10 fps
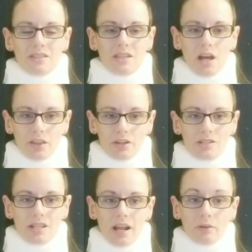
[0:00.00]
to others
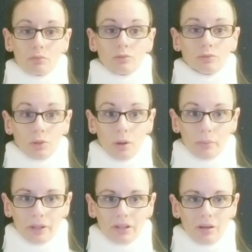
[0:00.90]
that I'm
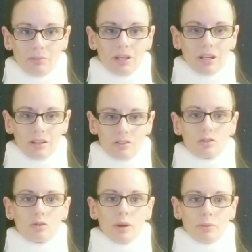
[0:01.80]
growing, I'm getting
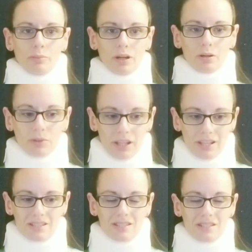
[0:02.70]
to a better
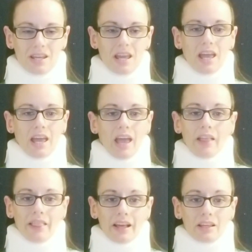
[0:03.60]
place.
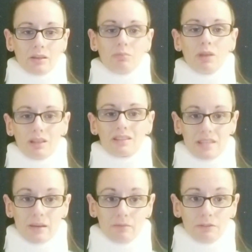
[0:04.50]
And that can be the
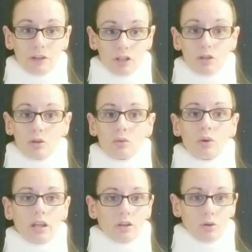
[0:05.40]
same for you
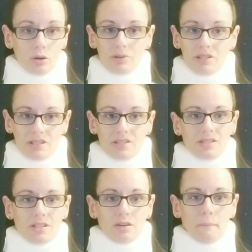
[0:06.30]
in your
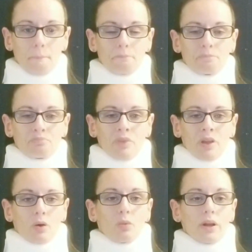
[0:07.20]
business too.
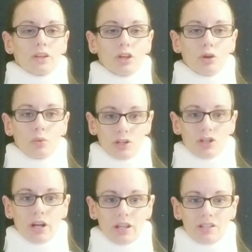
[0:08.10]
Or when you are
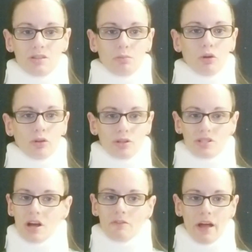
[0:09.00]
trying to pull
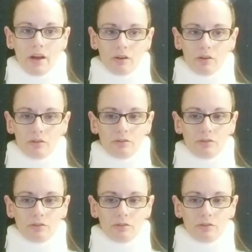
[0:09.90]
yourself out of